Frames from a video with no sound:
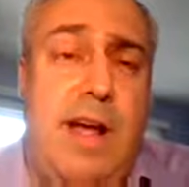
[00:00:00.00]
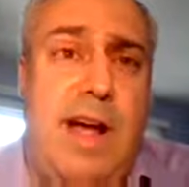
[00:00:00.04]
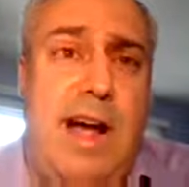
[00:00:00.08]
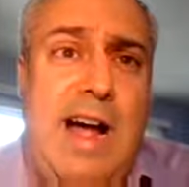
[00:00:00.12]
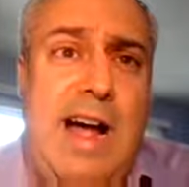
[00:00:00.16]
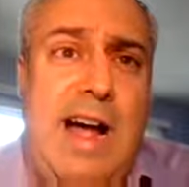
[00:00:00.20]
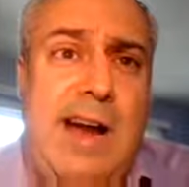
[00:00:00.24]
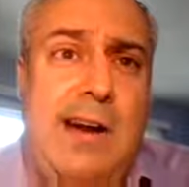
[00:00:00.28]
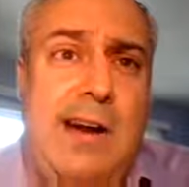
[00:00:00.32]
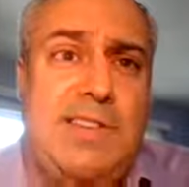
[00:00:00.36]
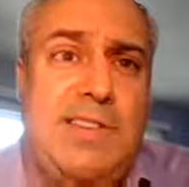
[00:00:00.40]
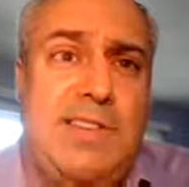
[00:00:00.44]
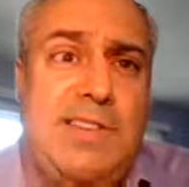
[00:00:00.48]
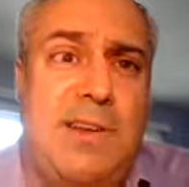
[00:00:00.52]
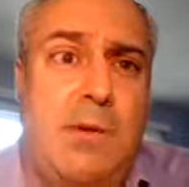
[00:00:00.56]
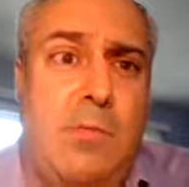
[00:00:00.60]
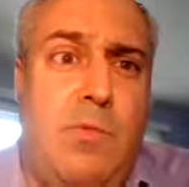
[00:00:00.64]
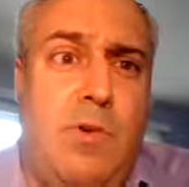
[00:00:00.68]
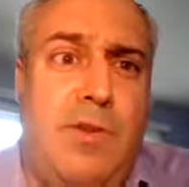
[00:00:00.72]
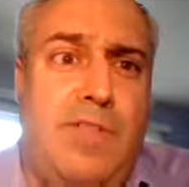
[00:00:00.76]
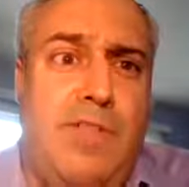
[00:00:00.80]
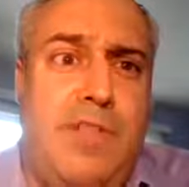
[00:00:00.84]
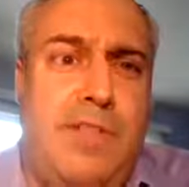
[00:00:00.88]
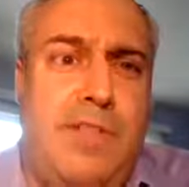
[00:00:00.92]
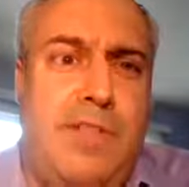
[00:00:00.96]
hire
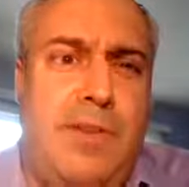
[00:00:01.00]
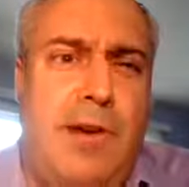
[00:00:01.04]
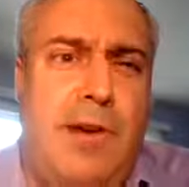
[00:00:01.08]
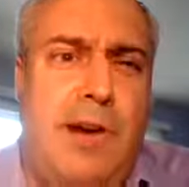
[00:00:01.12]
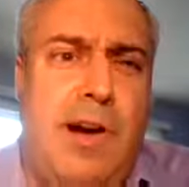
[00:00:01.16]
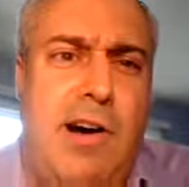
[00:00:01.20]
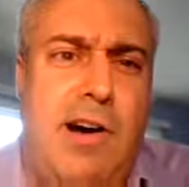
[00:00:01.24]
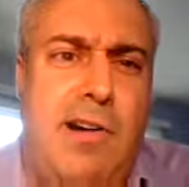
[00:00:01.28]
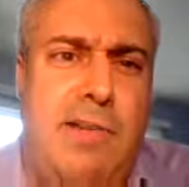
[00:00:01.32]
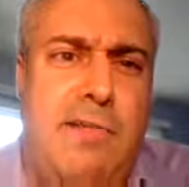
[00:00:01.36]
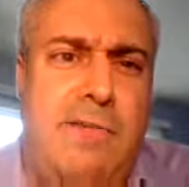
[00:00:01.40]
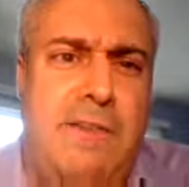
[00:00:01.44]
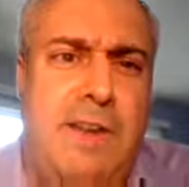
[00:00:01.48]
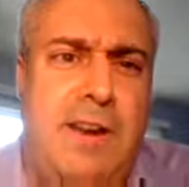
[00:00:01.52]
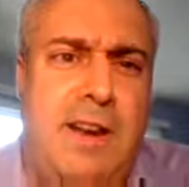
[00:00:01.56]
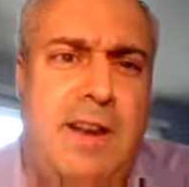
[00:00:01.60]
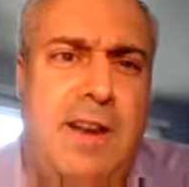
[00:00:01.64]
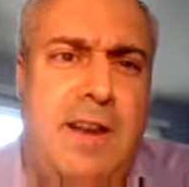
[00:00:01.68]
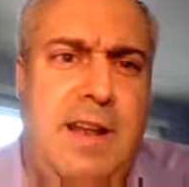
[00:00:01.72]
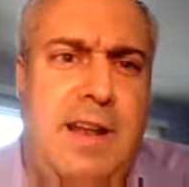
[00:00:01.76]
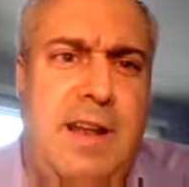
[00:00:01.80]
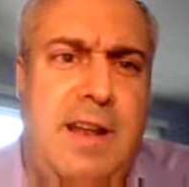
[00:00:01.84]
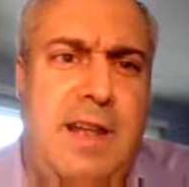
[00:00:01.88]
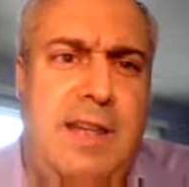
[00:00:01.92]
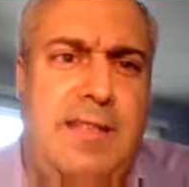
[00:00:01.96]
someone that they're
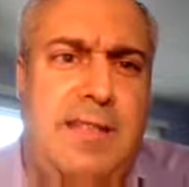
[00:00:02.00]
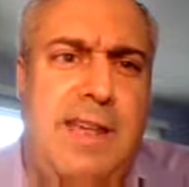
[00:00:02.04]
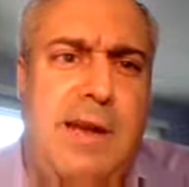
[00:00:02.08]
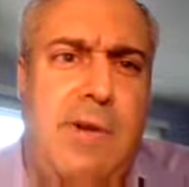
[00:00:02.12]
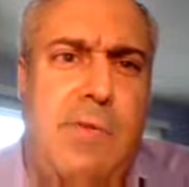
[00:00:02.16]
confident in.